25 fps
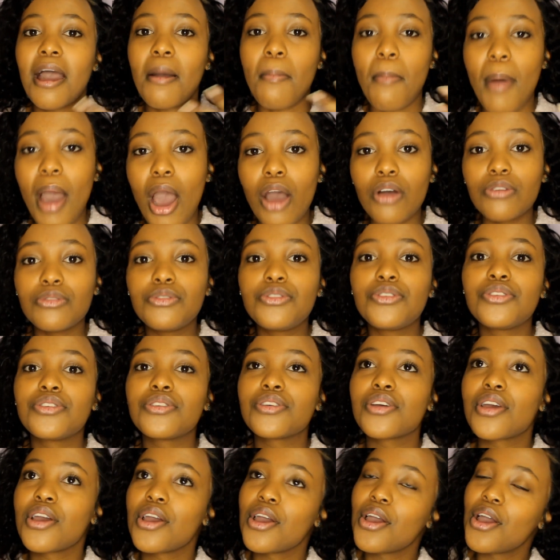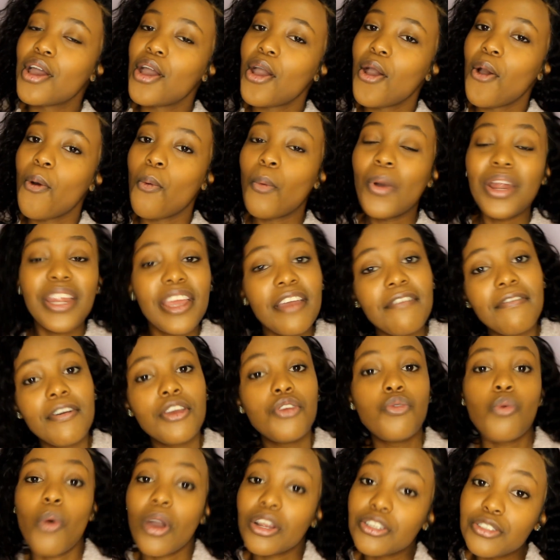about whatever
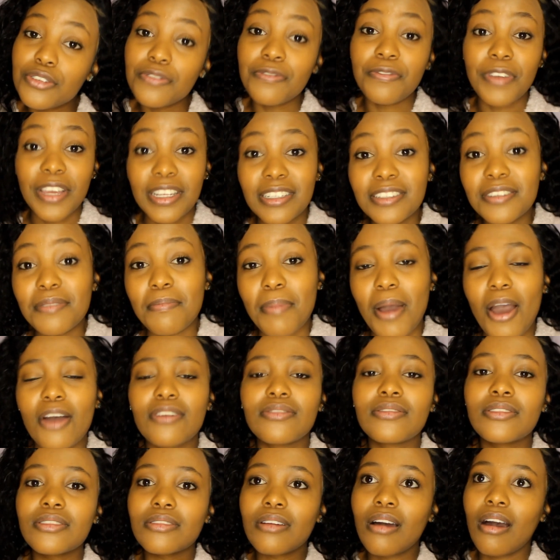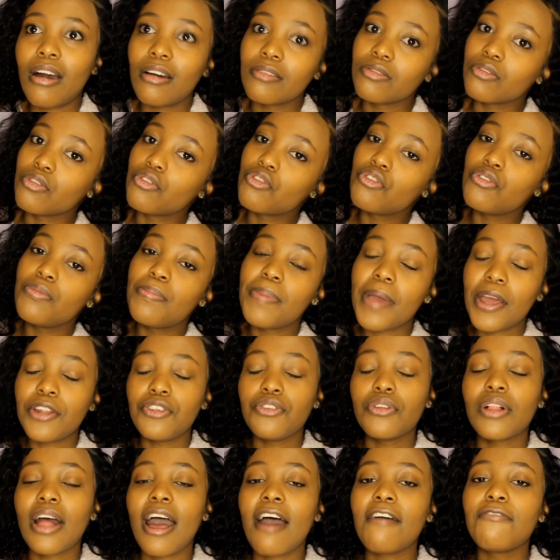you want to vent about on the group, and
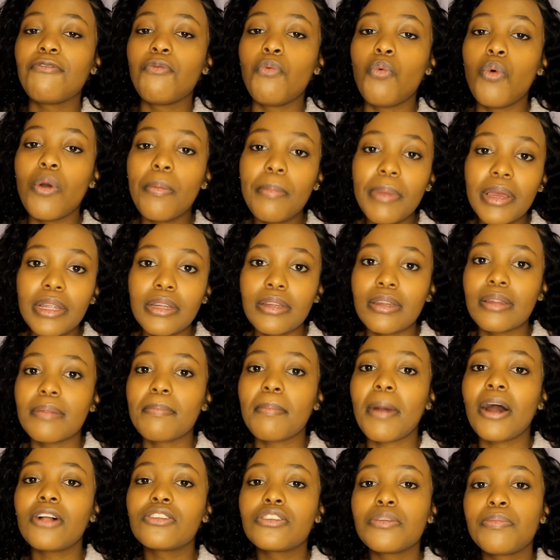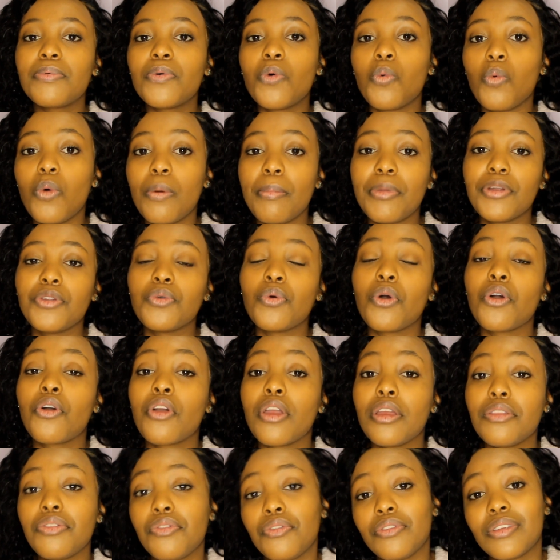you'll have multiple women who are
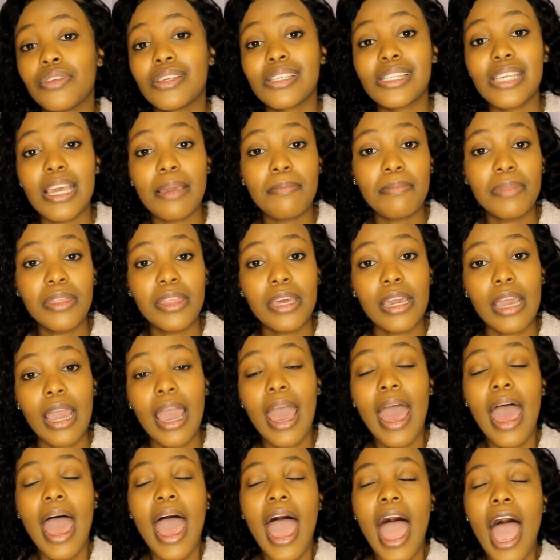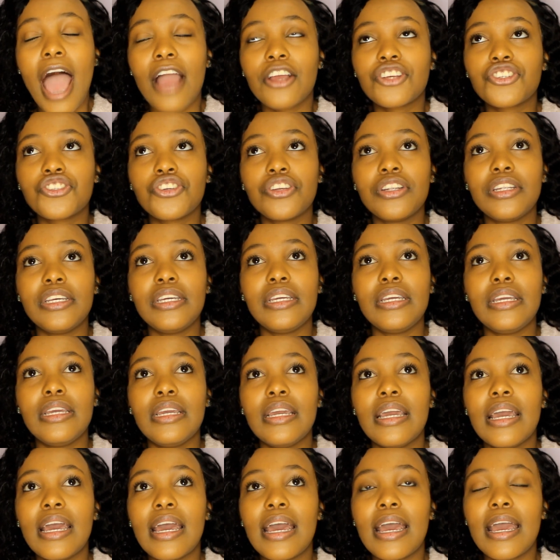going through the same thing actually
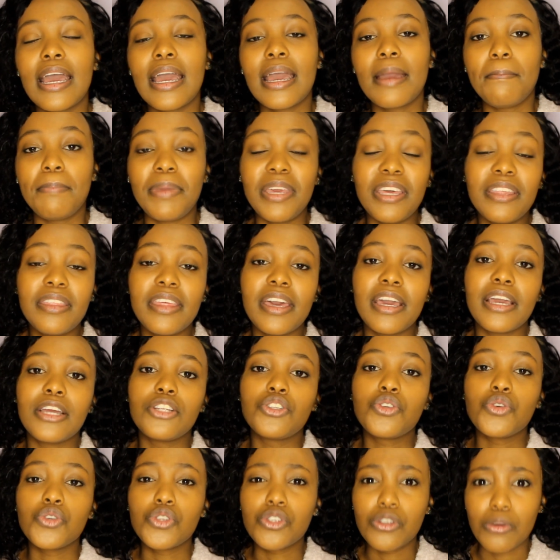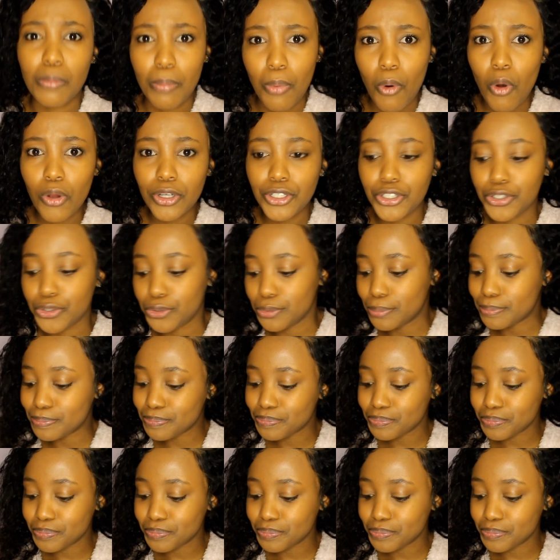be there to support you.